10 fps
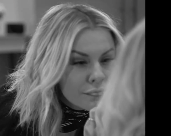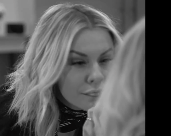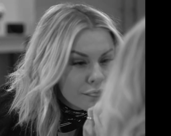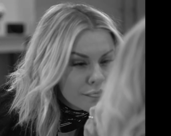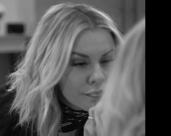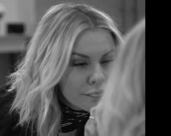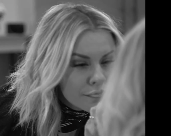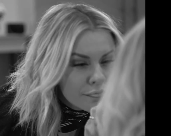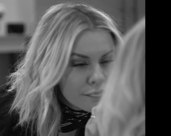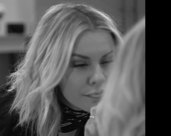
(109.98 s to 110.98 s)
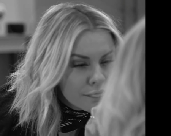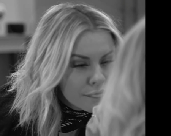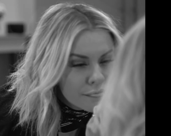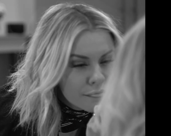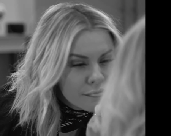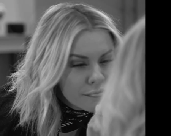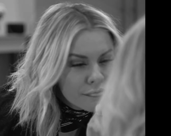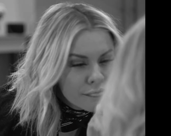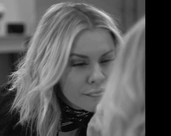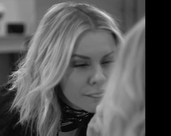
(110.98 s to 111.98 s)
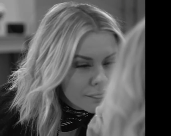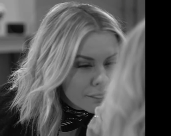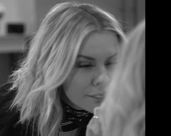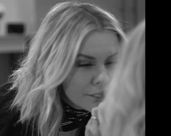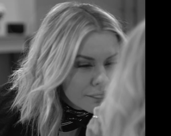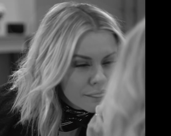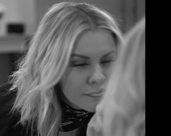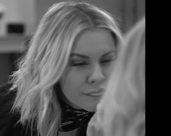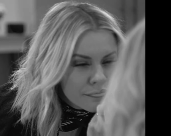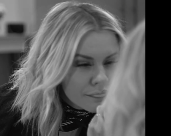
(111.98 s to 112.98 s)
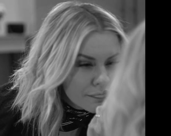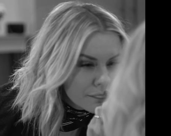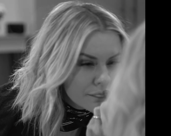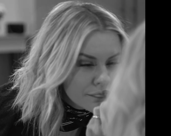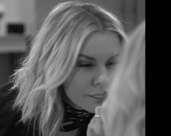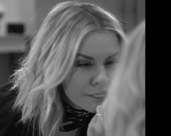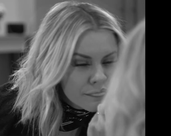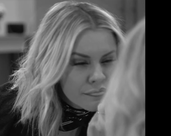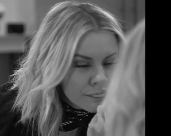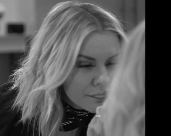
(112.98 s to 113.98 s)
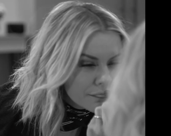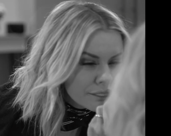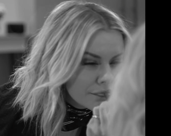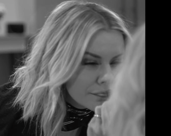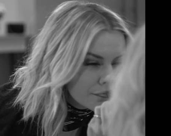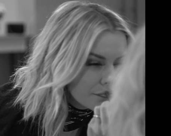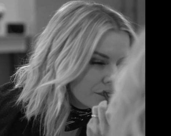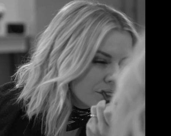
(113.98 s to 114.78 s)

Nothing is said.